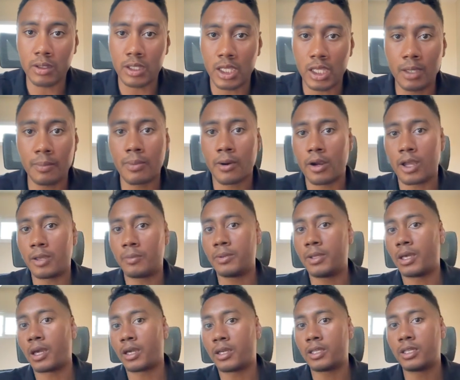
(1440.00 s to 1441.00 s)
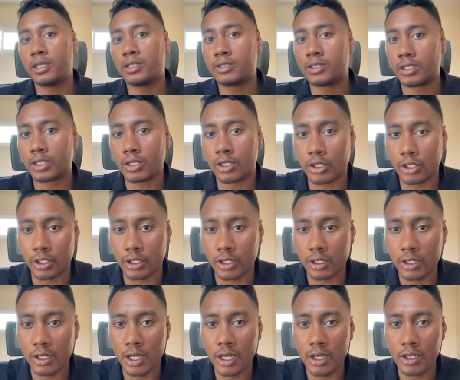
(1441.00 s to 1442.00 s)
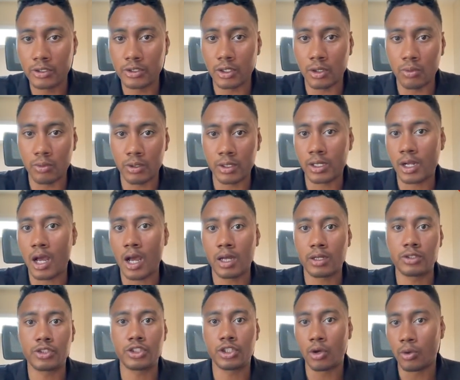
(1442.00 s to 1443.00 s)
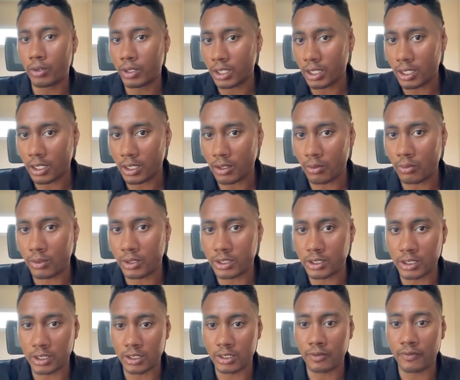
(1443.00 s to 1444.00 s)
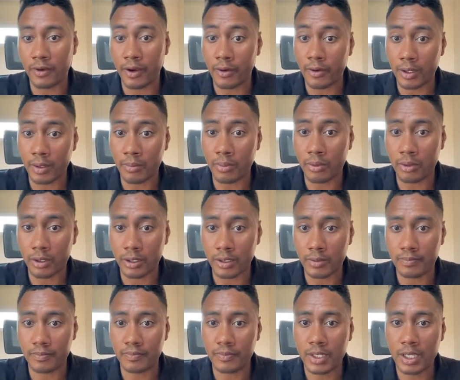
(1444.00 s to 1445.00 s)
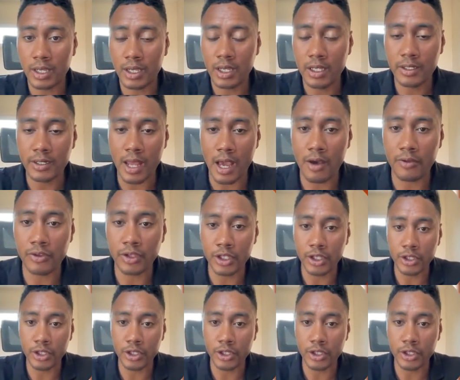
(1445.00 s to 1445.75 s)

keep our API key secure so we're not showing it, which is very important. Now the